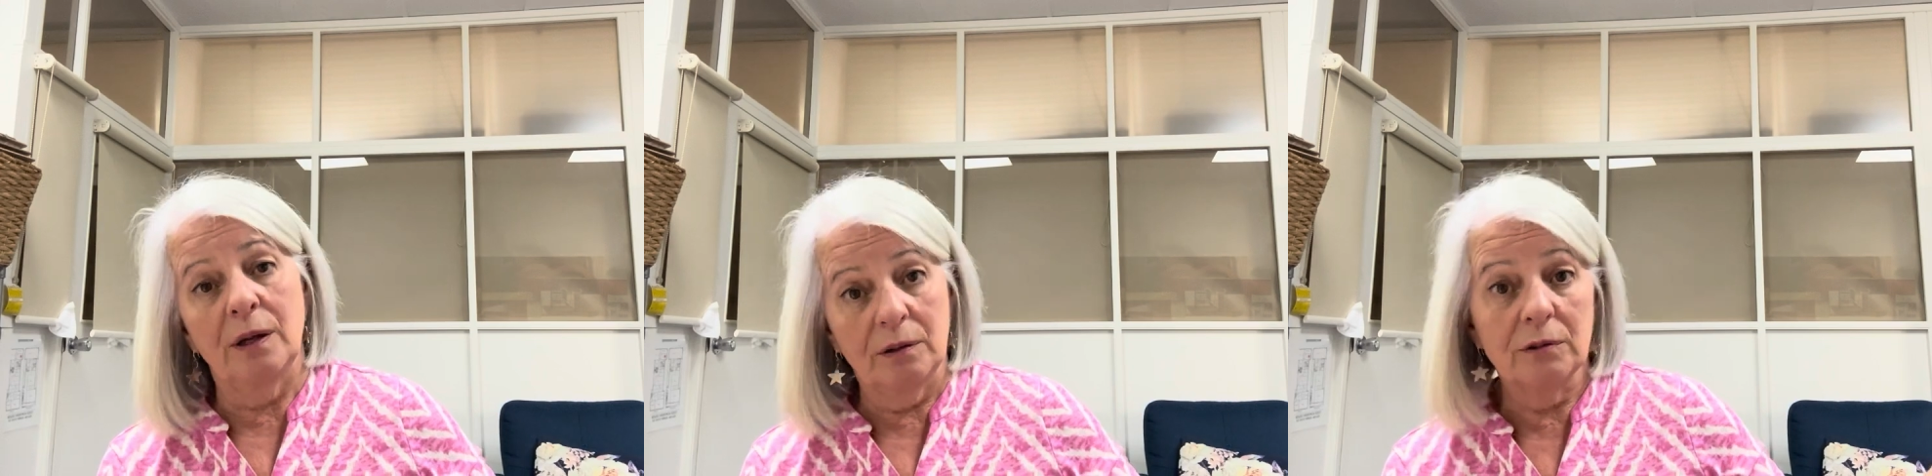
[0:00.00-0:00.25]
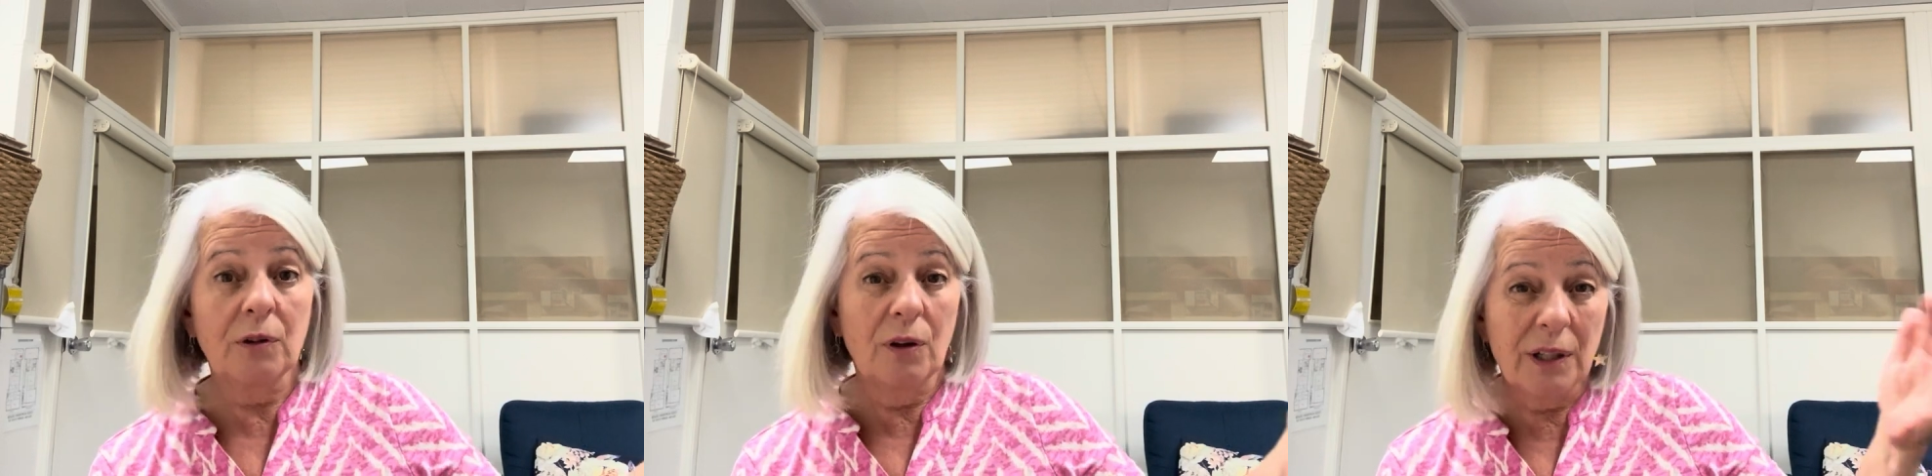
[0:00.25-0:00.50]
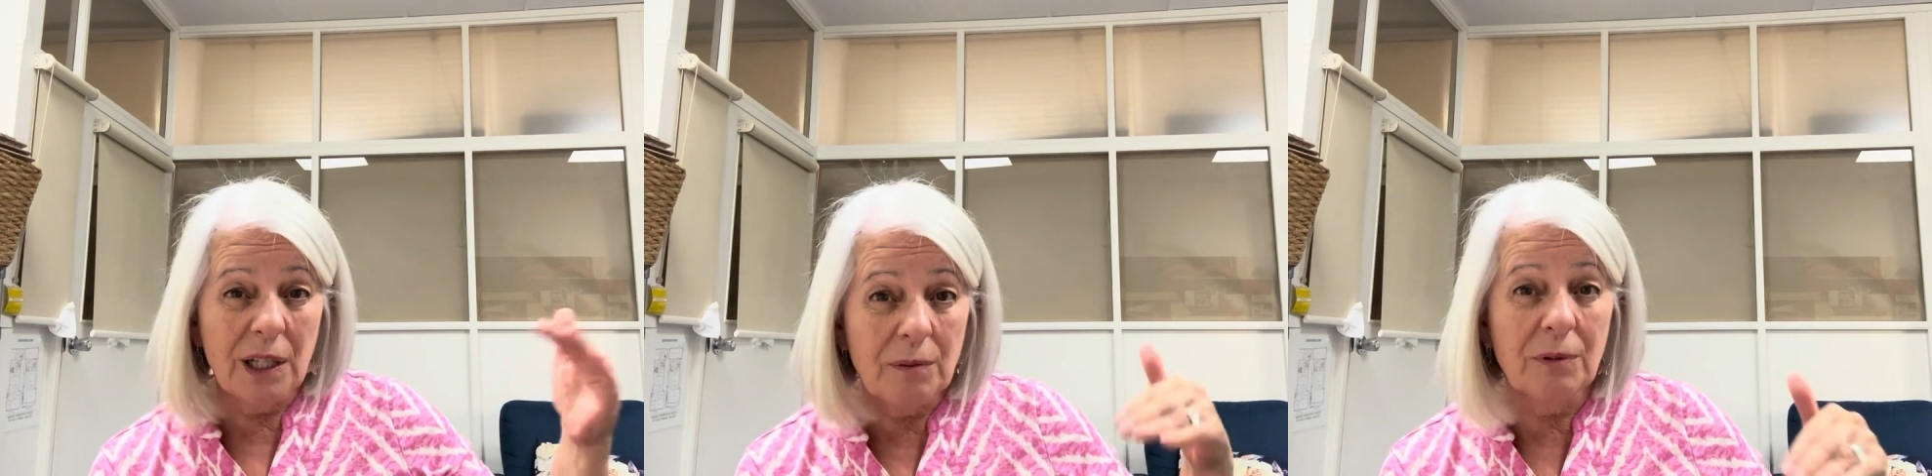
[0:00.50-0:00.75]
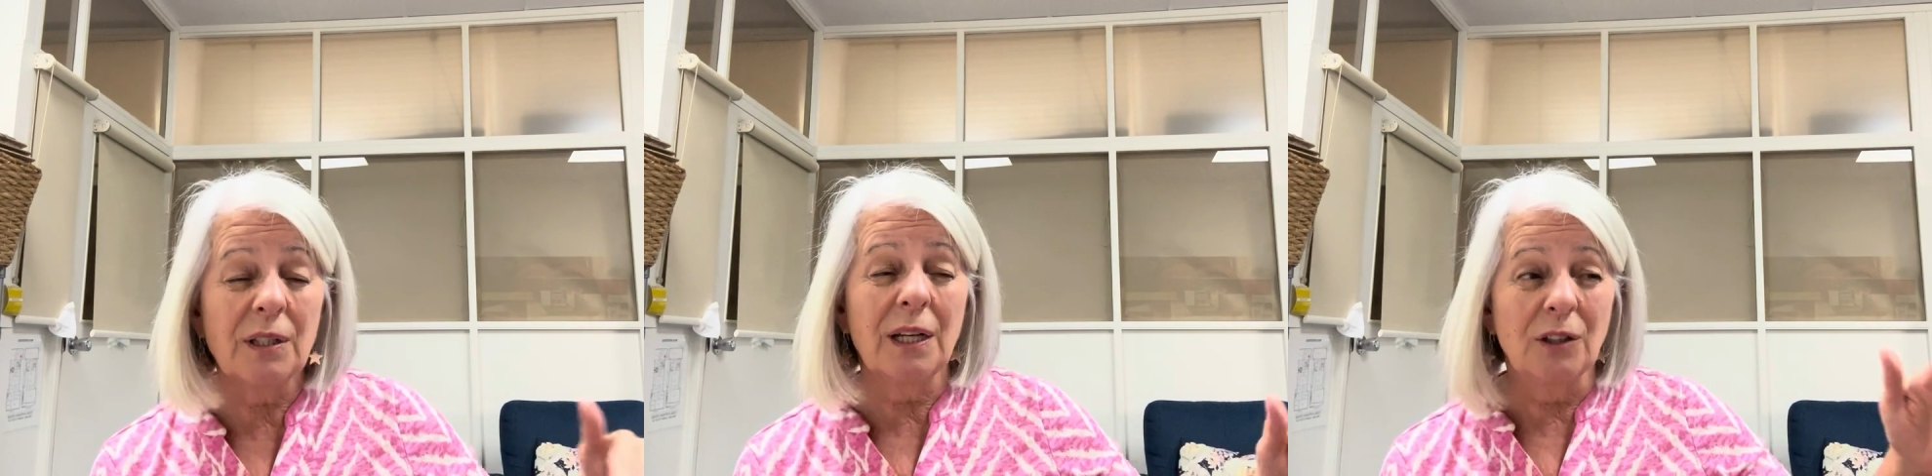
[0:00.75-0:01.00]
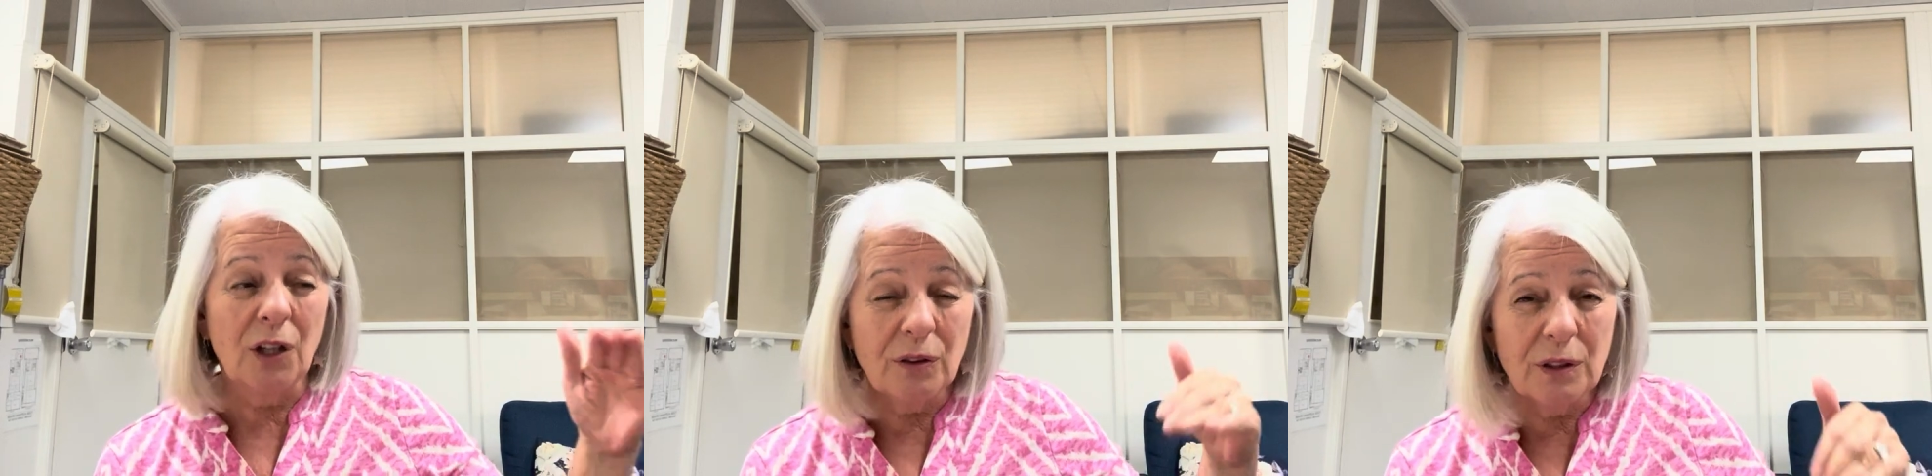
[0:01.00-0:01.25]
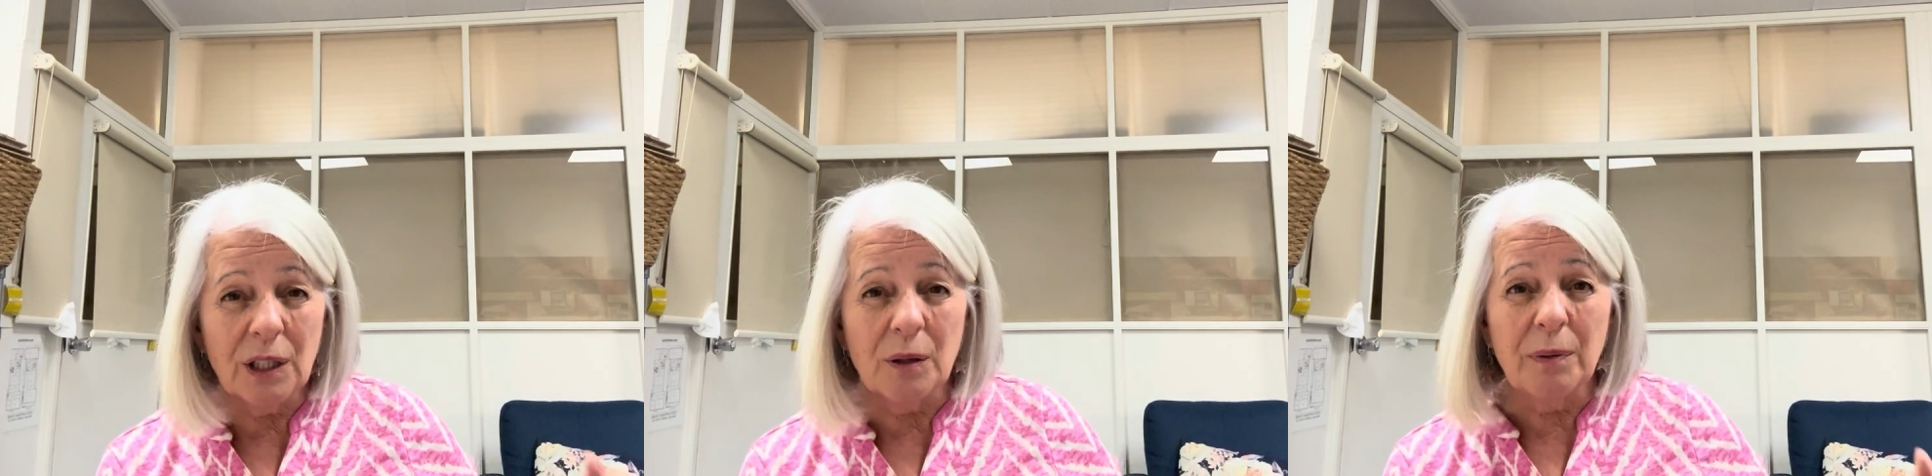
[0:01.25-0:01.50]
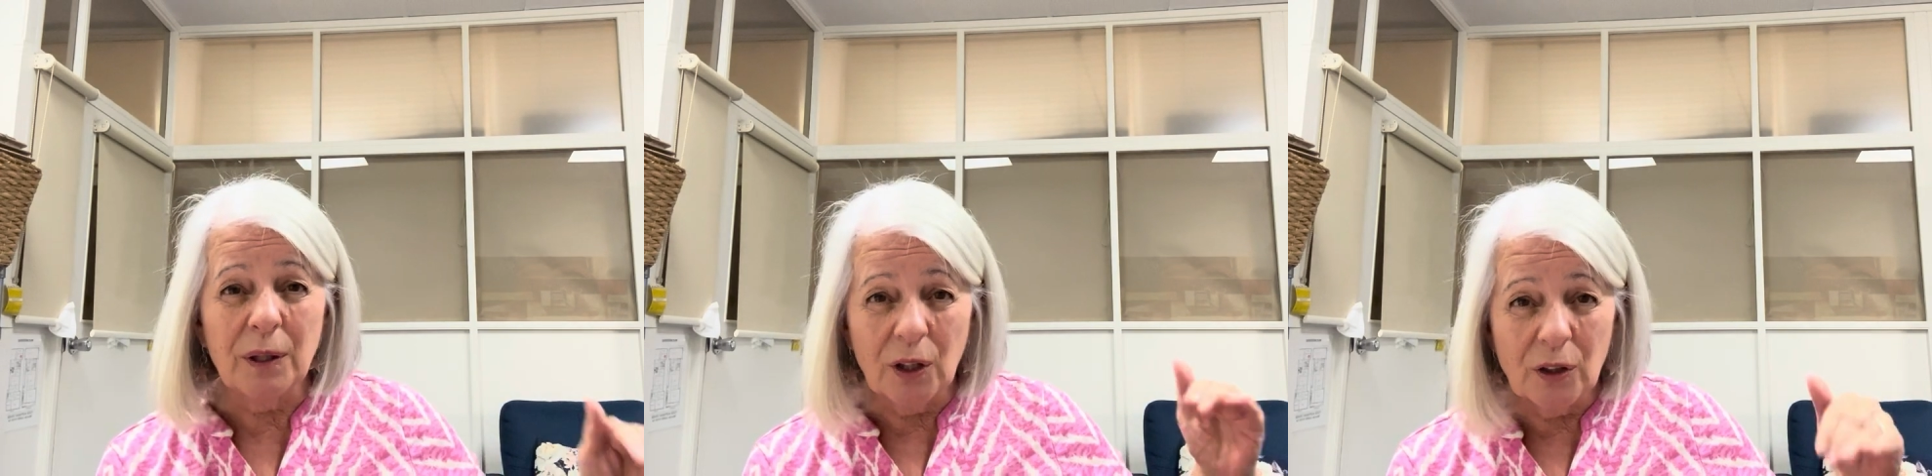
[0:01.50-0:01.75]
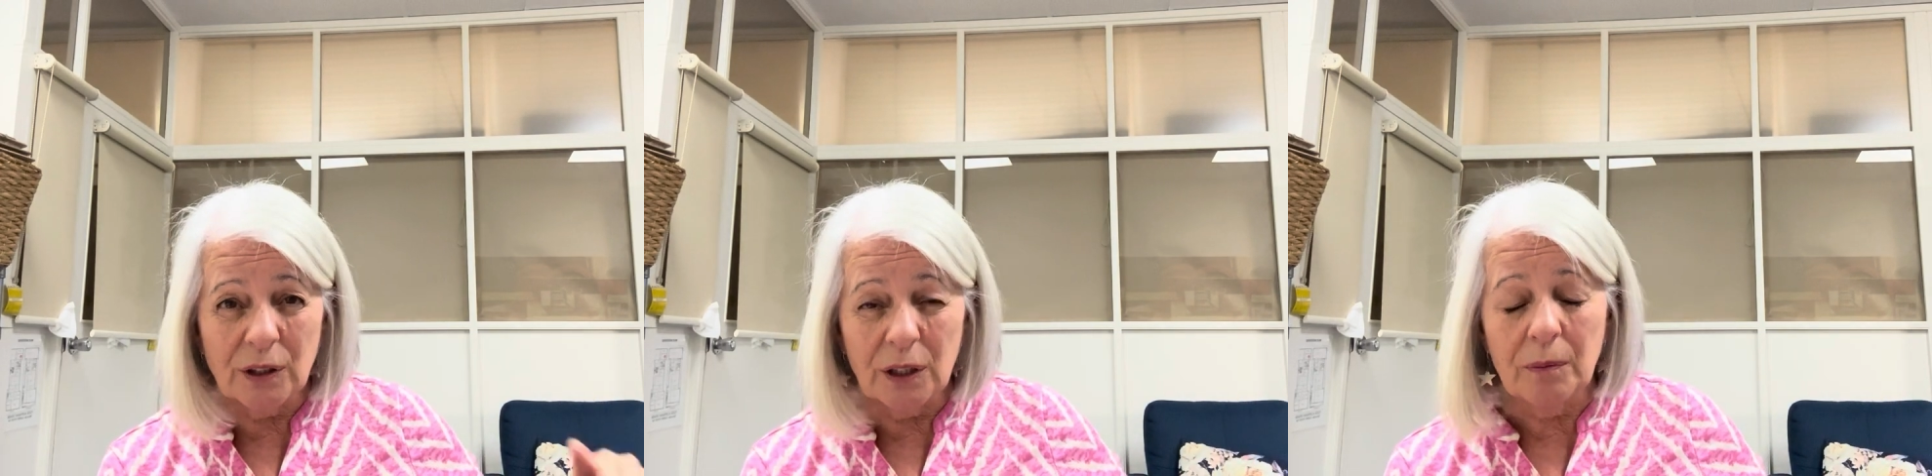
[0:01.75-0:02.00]
So I'll keep saying, go deeper, go
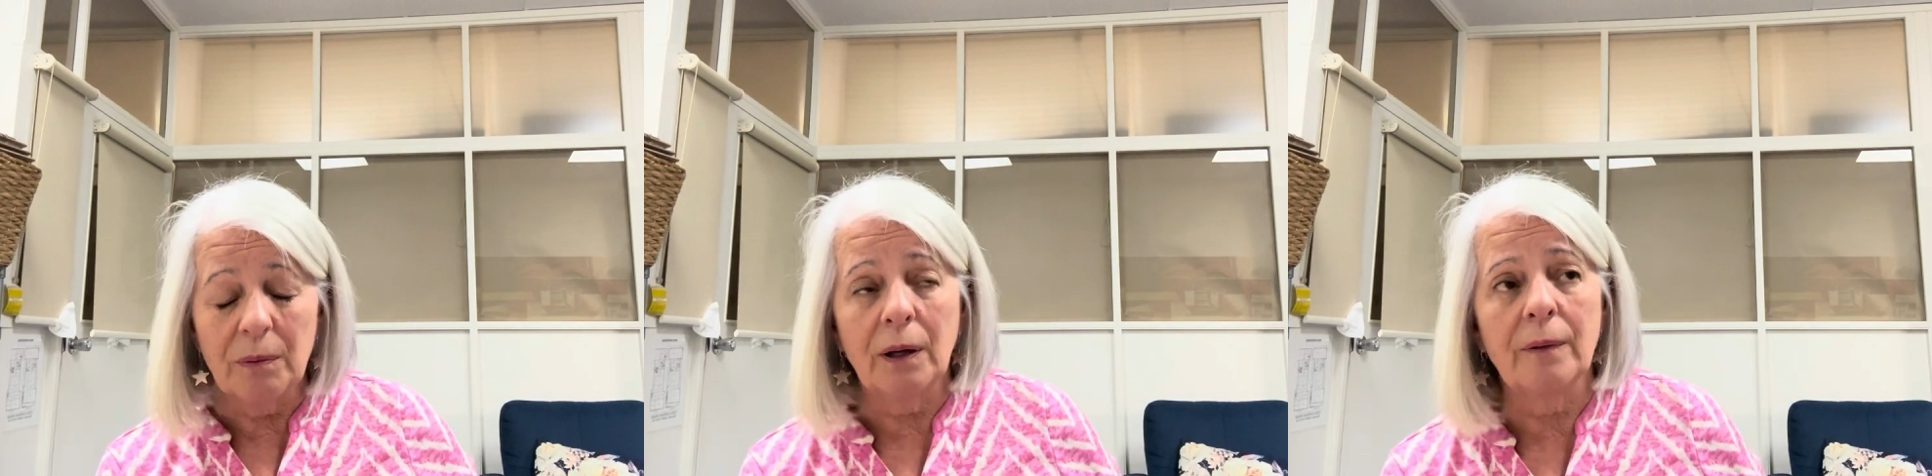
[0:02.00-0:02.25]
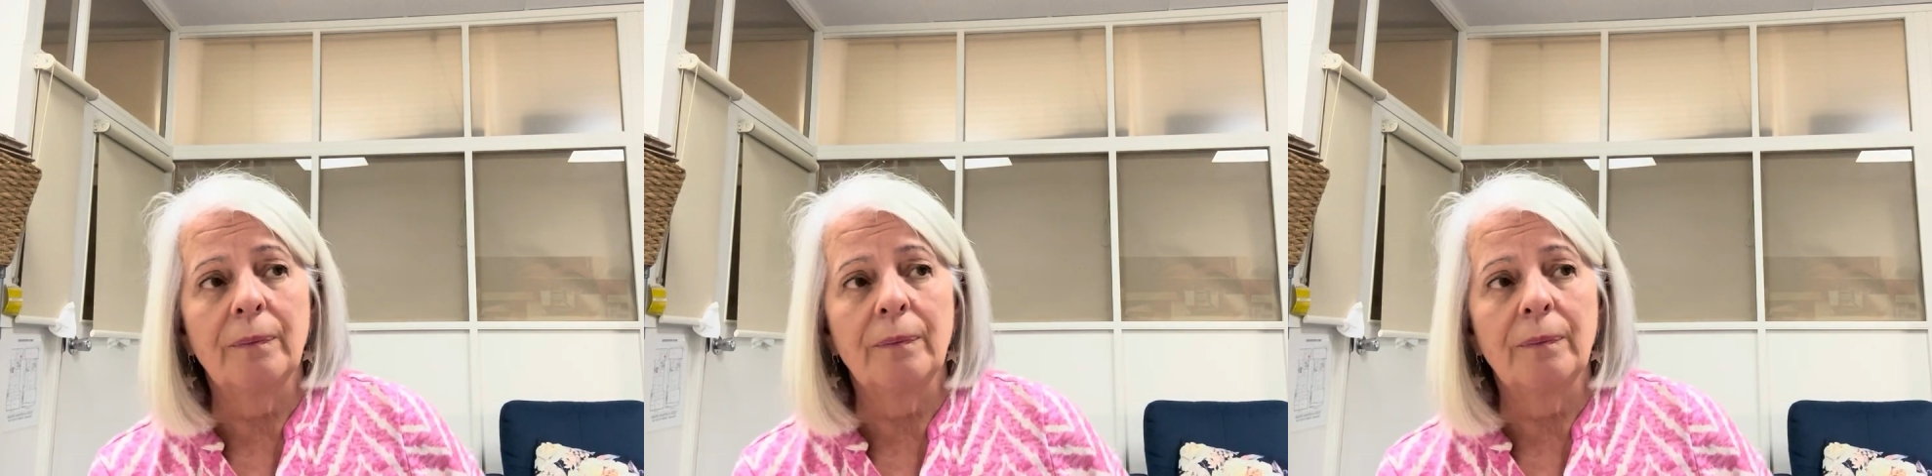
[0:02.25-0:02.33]
deeper.